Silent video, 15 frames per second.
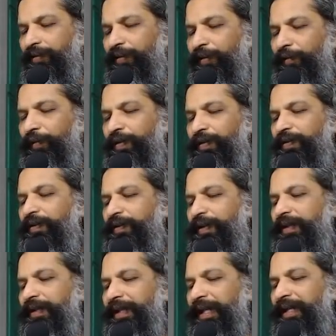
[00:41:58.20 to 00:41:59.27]
for
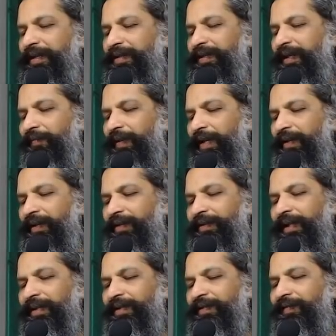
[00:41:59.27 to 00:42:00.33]
certain needs and vital
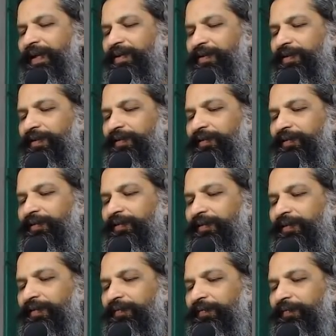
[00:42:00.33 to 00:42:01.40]
satisfactions,
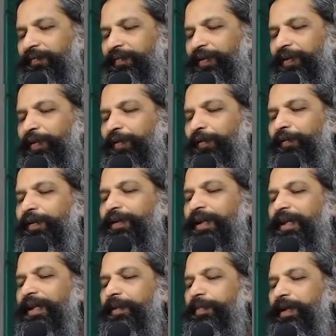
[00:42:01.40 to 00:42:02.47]
for
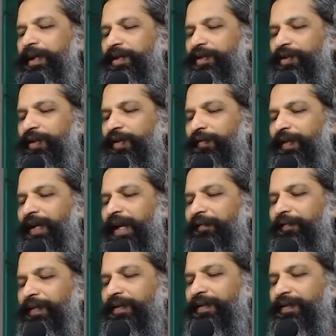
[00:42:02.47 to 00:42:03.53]
the liberation of
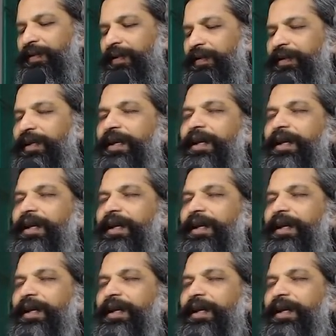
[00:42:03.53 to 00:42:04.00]
life instinct and